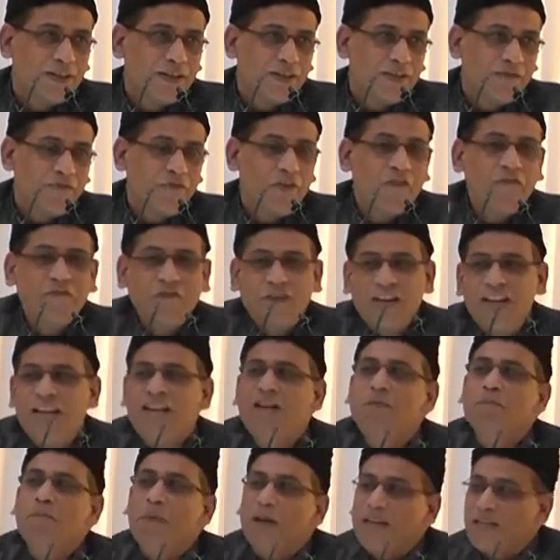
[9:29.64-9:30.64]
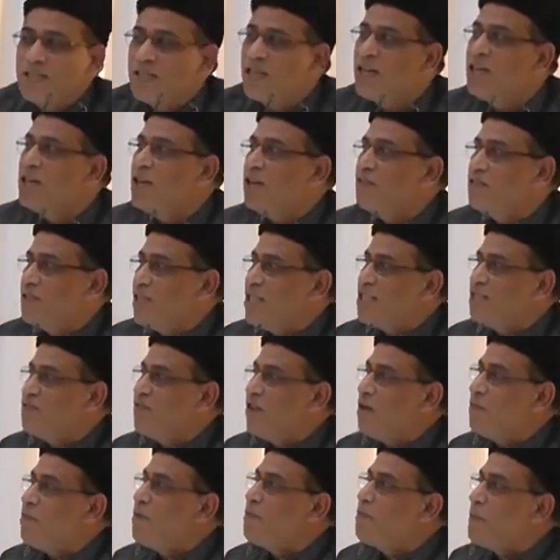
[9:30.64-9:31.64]
15% of this
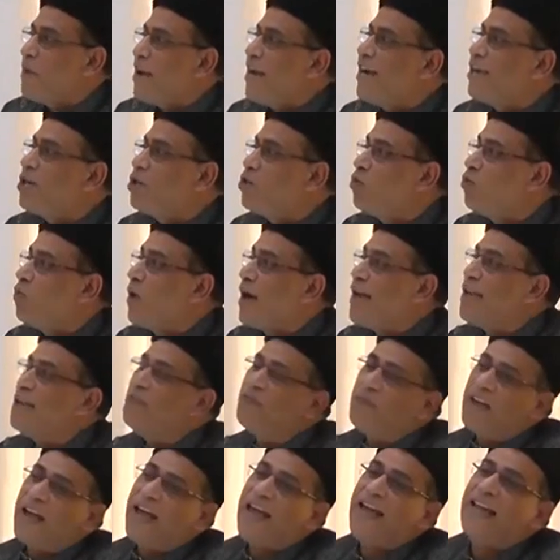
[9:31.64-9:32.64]
will be paid to wife